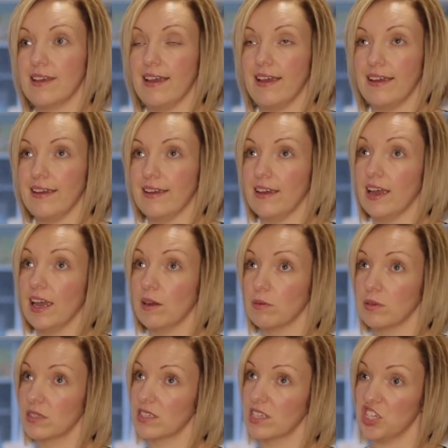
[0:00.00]
I
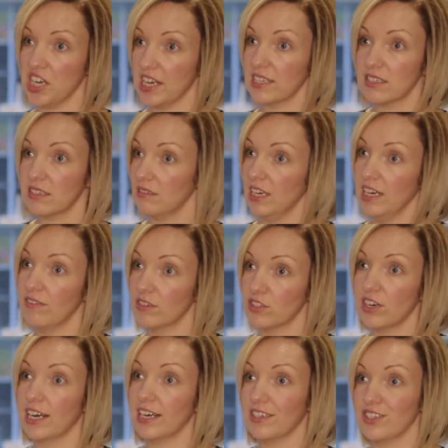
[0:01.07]
would suggest even
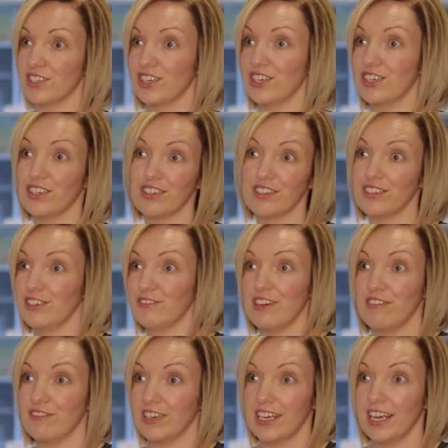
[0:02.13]
tracking down your
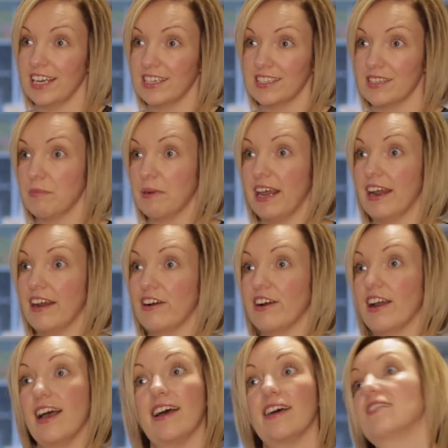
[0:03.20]
favourite cake supplier
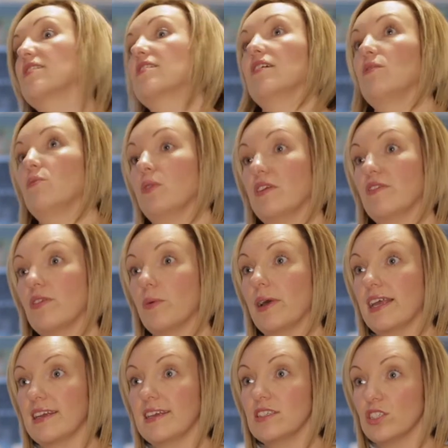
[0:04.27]
at one of the
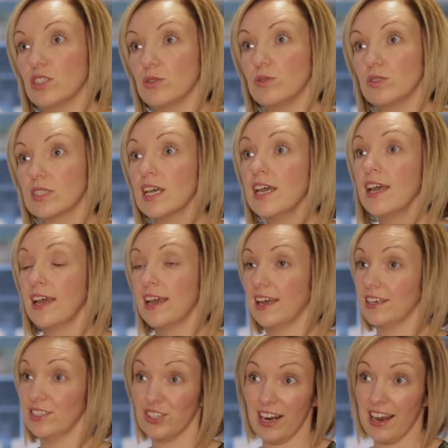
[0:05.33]
wedding shows
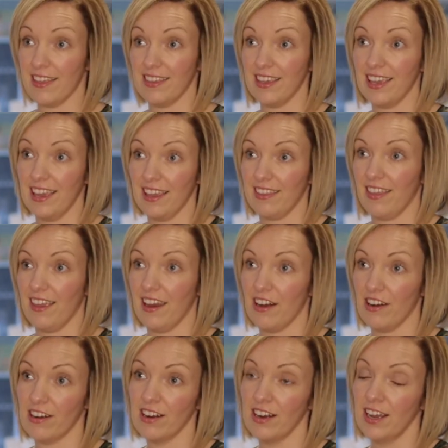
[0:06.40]
and trying the cake
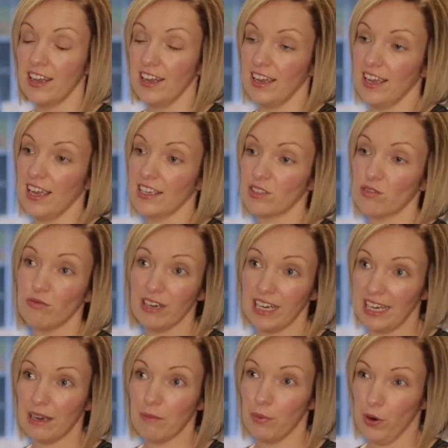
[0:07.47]
there. It's
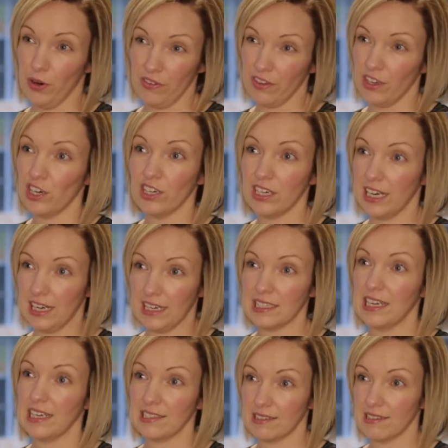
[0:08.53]
really important that your cake
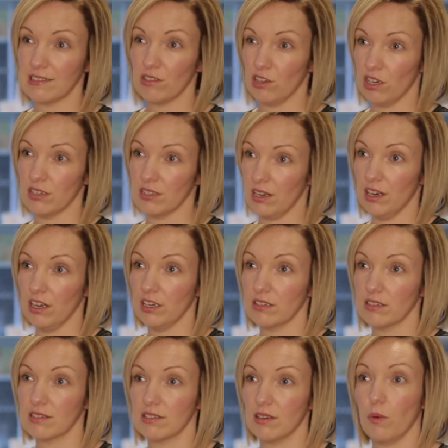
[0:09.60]
tastes as good as it looks.